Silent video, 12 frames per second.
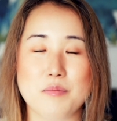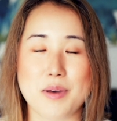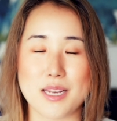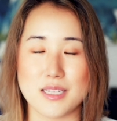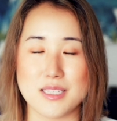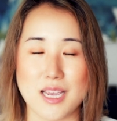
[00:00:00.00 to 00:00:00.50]

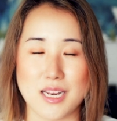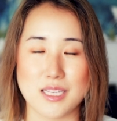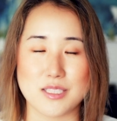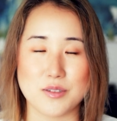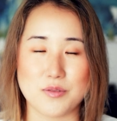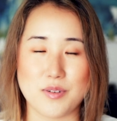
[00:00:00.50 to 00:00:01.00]

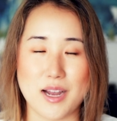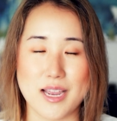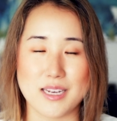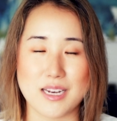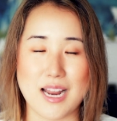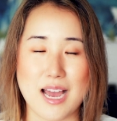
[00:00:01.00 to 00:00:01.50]
meditating to
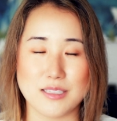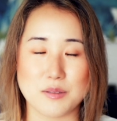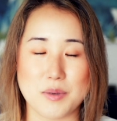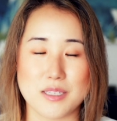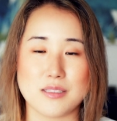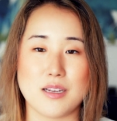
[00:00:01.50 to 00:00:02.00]
find and ask
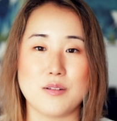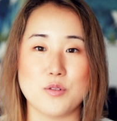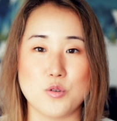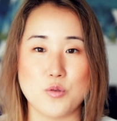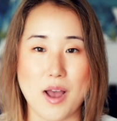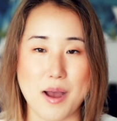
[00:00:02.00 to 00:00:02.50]
myself,
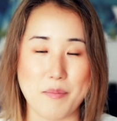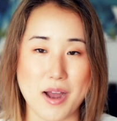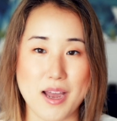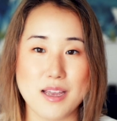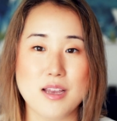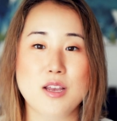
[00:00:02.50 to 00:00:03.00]
who am
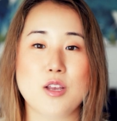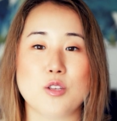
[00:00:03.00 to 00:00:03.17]
I?